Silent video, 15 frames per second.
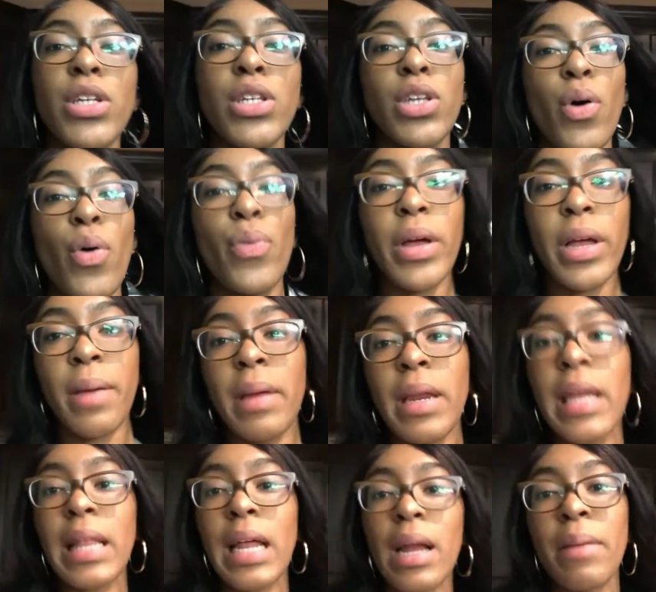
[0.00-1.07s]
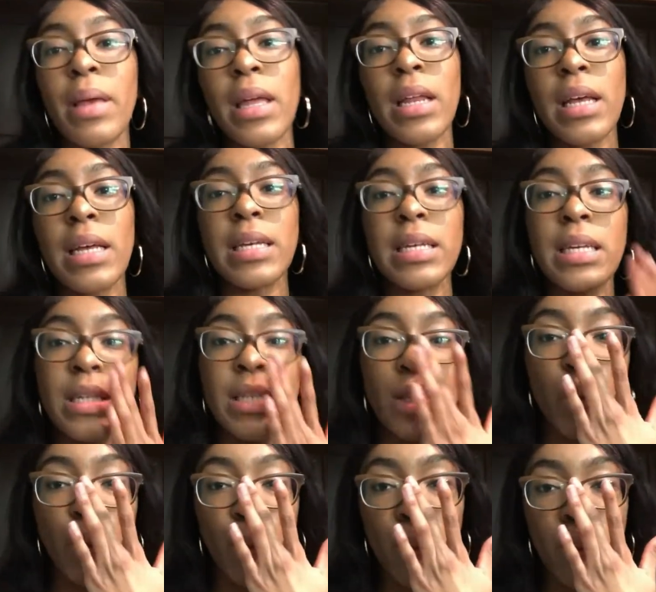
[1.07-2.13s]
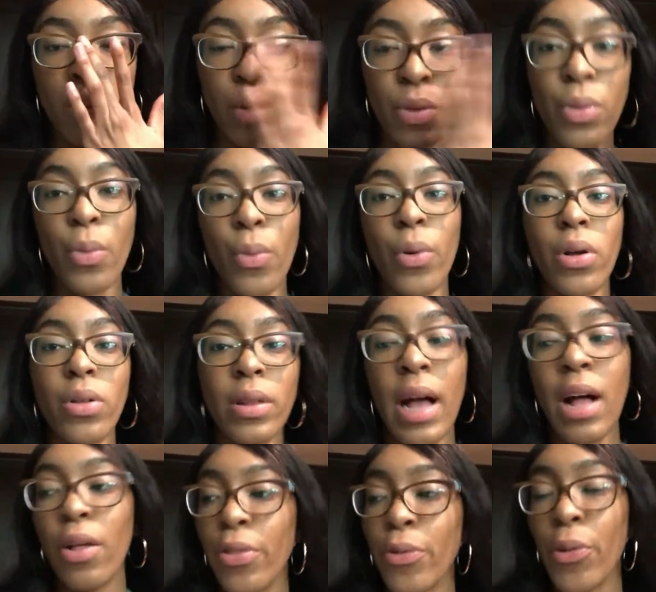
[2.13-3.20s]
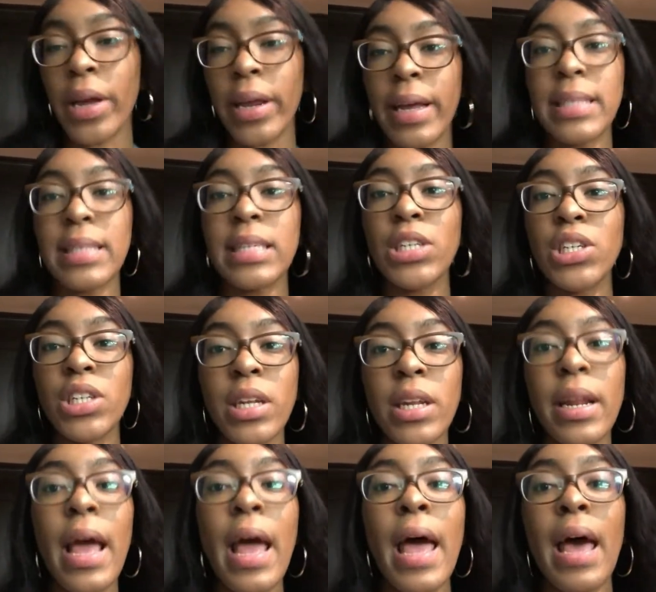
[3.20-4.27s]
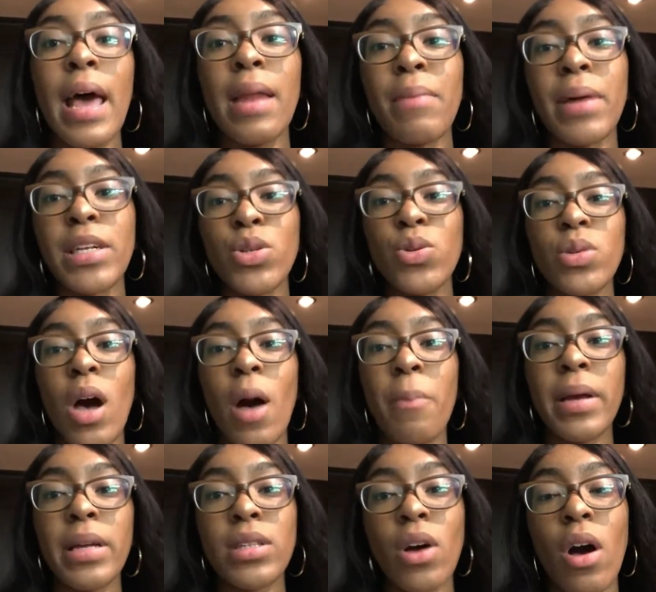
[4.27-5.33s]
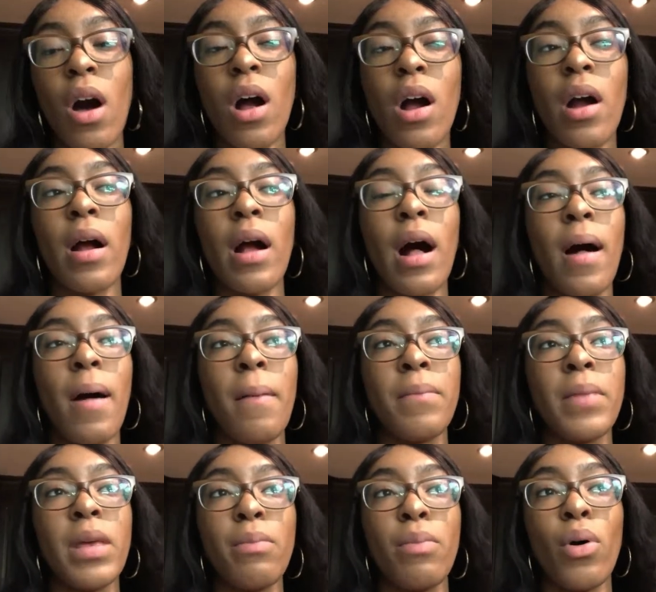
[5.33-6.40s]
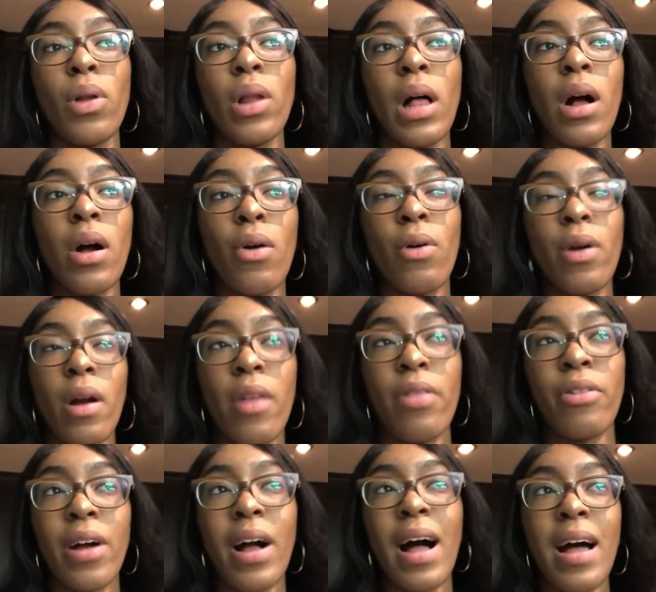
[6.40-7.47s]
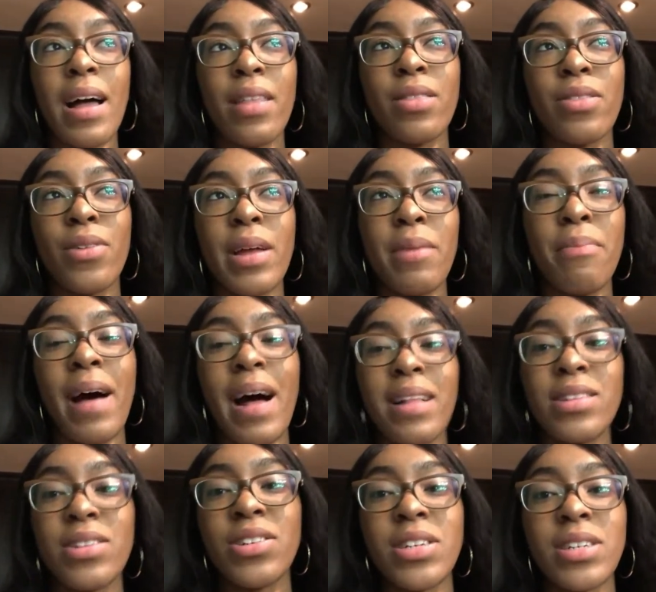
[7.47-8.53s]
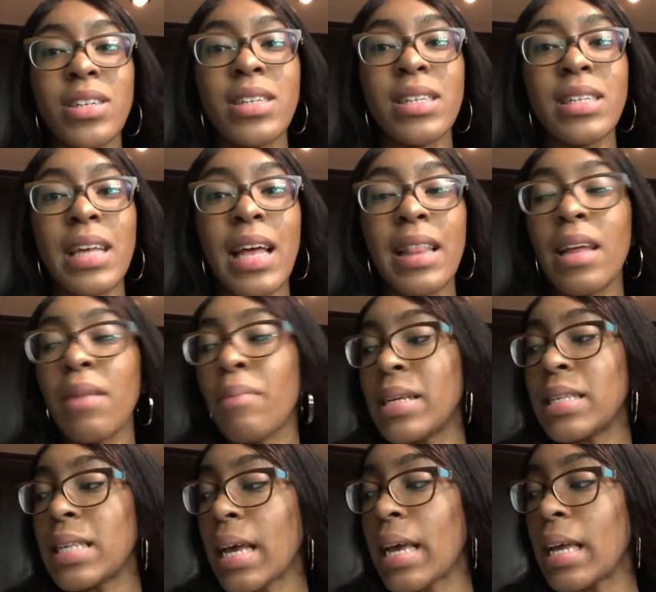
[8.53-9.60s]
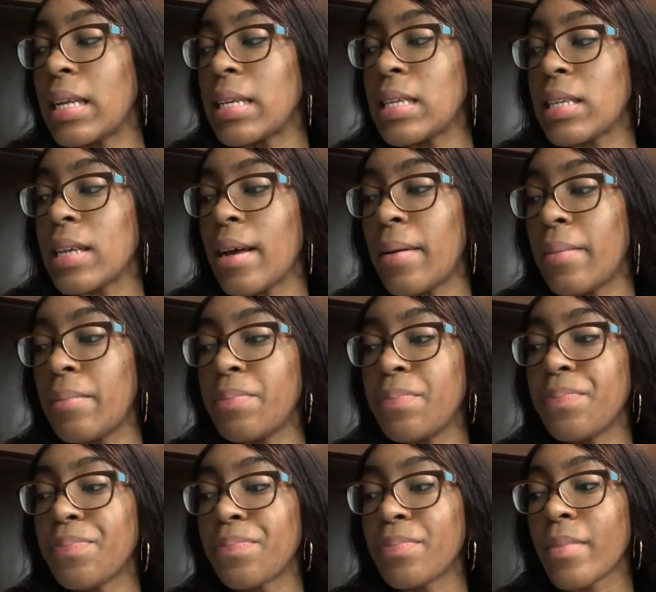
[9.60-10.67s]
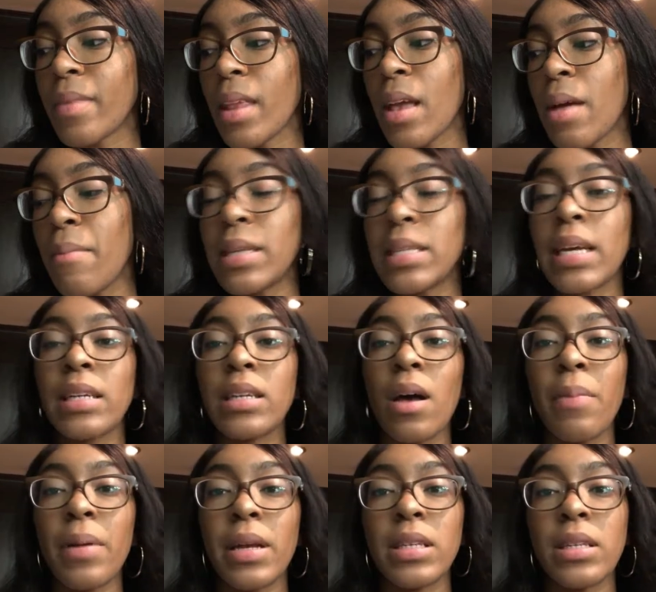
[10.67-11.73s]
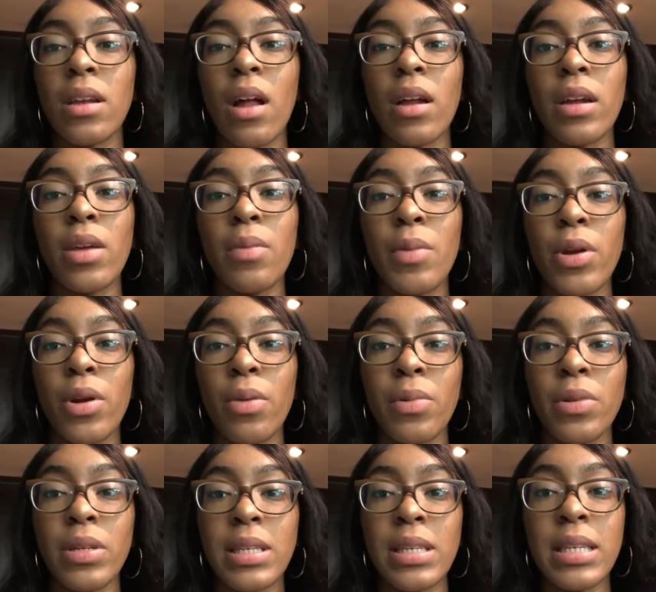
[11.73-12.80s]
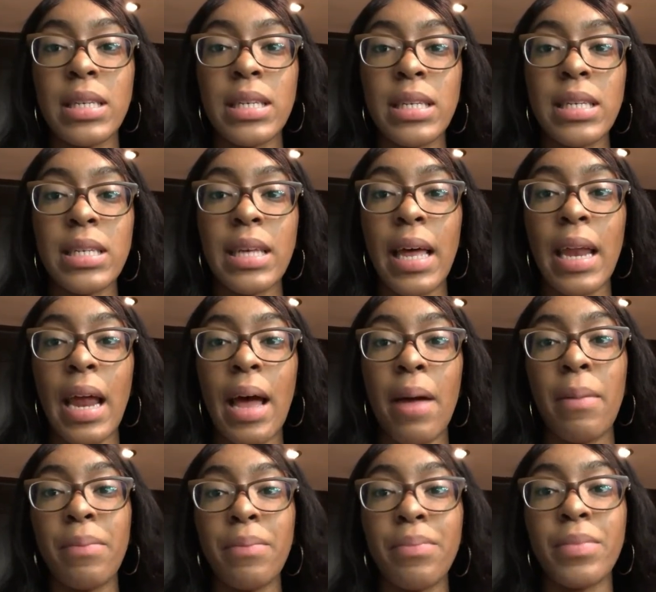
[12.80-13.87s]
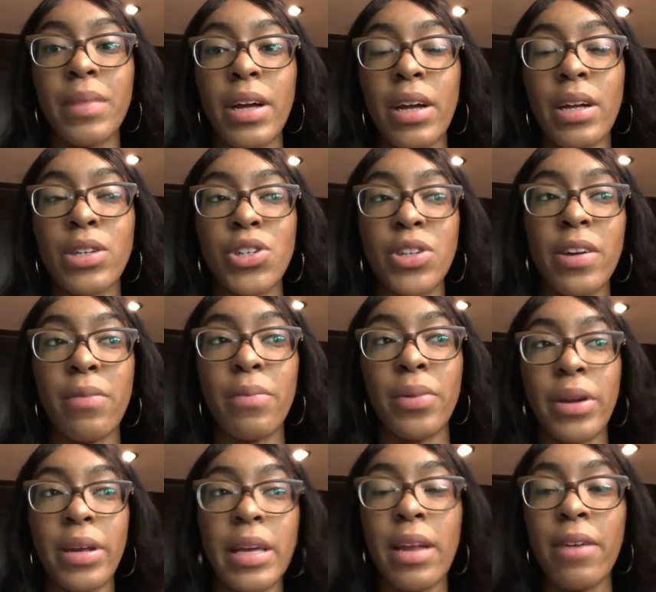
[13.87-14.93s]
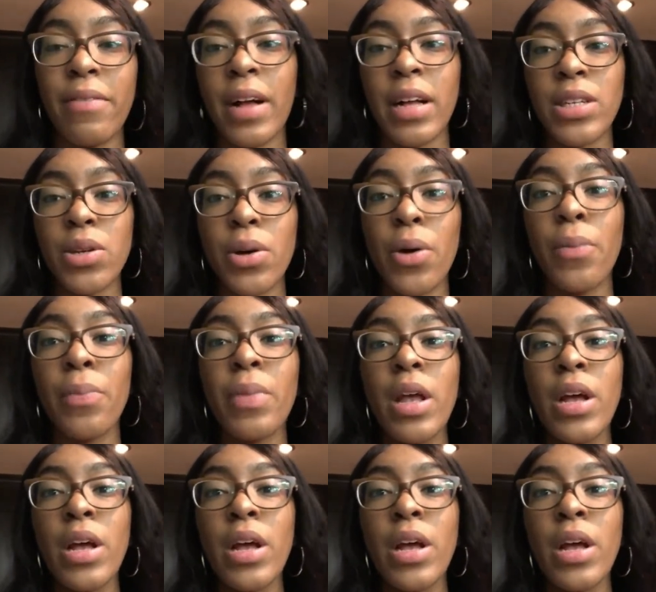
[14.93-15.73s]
So the committee that I'm in is WHO, so the World Health Organization, and my 2 topics are Ebola or other high threat pathogens, and then my second My second topic is non-communicable diseases, and I'm the country of Burkina Faso.